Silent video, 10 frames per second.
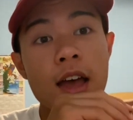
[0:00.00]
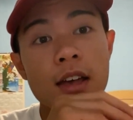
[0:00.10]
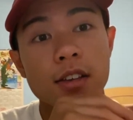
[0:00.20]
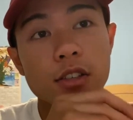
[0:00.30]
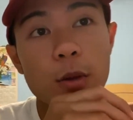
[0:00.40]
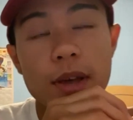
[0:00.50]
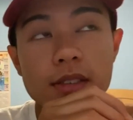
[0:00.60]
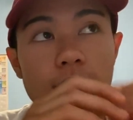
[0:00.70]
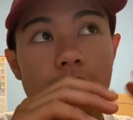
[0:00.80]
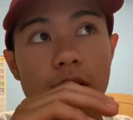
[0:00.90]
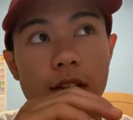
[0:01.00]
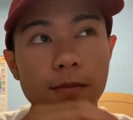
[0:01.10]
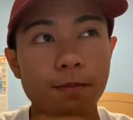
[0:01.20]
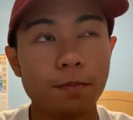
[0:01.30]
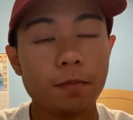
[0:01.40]
So
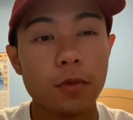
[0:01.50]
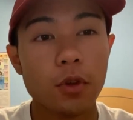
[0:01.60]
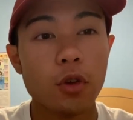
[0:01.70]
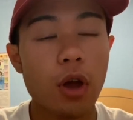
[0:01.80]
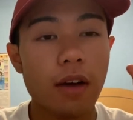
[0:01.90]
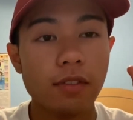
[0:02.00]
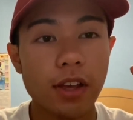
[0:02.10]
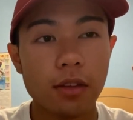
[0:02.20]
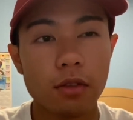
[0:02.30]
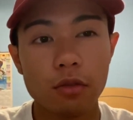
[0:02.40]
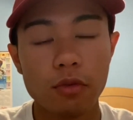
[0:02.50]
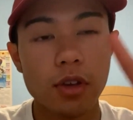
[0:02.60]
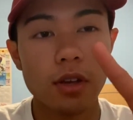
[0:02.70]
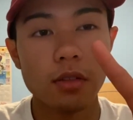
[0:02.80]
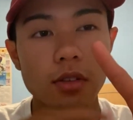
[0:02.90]
basically you have like
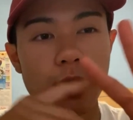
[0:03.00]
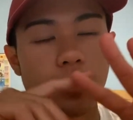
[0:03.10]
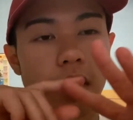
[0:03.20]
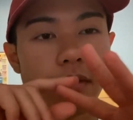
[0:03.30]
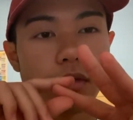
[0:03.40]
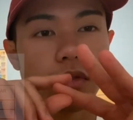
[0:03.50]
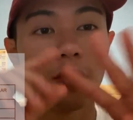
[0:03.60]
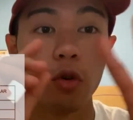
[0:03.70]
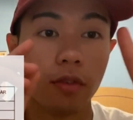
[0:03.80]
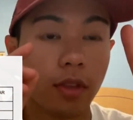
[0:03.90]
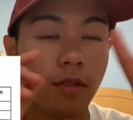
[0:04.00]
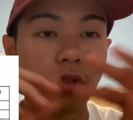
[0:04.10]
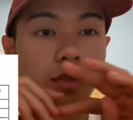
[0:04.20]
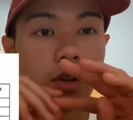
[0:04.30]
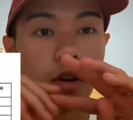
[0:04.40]
4
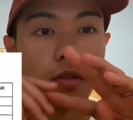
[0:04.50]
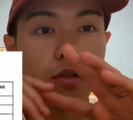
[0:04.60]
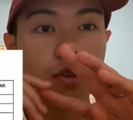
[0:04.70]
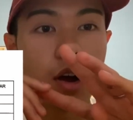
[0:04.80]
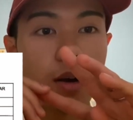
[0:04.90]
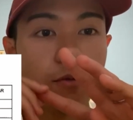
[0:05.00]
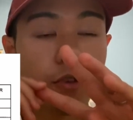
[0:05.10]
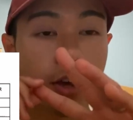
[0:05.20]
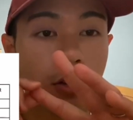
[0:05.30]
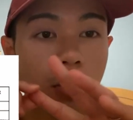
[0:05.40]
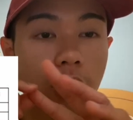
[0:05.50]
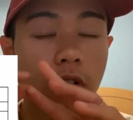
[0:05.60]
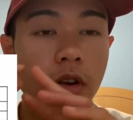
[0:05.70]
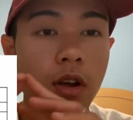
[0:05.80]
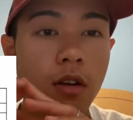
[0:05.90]
levels, regular,
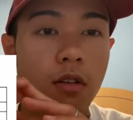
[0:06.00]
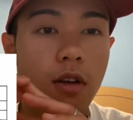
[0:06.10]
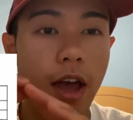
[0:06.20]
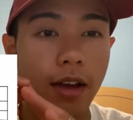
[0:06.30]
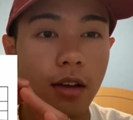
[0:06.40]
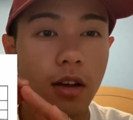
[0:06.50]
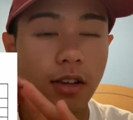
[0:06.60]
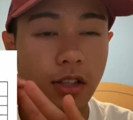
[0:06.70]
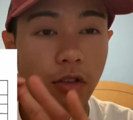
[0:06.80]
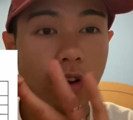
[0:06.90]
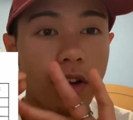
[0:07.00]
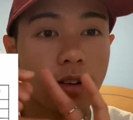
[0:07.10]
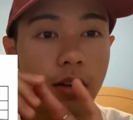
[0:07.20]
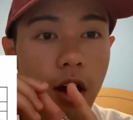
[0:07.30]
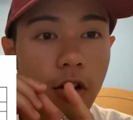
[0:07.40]

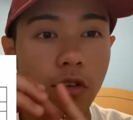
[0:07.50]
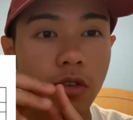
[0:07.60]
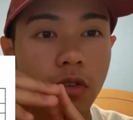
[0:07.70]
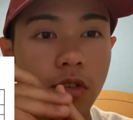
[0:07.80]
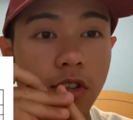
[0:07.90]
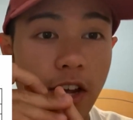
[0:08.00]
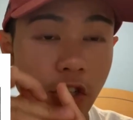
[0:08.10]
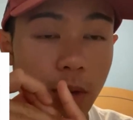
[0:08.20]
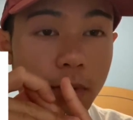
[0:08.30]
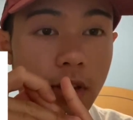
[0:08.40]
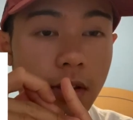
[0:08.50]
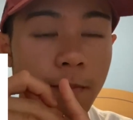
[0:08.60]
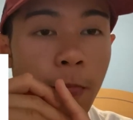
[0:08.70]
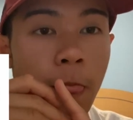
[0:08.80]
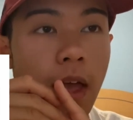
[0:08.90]
accelerated, honors / AP.
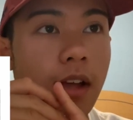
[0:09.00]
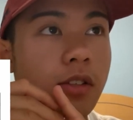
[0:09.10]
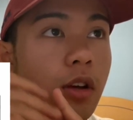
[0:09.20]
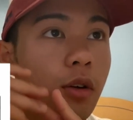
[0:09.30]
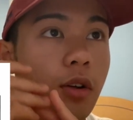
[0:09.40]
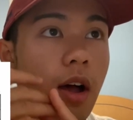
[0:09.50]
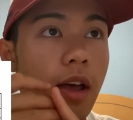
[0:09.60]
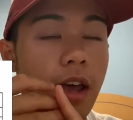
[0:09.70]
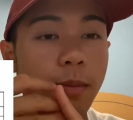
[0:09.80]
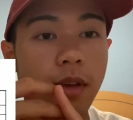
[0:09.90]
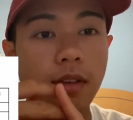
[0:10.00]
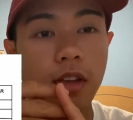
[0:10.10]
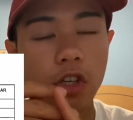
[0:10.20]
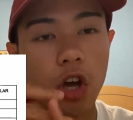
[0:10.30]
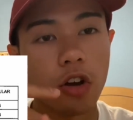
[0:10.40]
And so
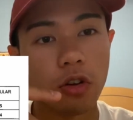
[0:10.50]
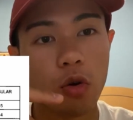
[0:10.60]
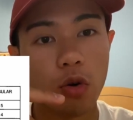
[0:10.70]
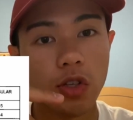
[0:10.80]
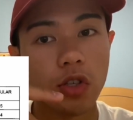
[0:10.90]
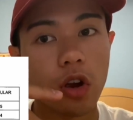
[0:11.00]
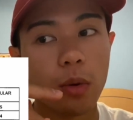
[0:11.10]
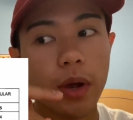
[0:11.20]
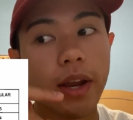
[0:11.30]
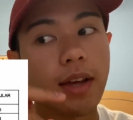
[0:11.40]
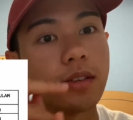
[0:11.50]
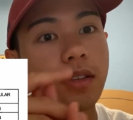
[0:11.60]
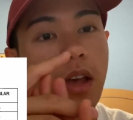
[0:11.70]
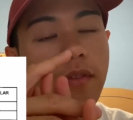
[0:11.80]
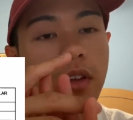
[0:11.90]
AP/honor courses are weighed as a
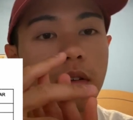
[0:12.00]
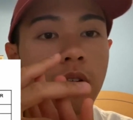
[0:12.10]
7,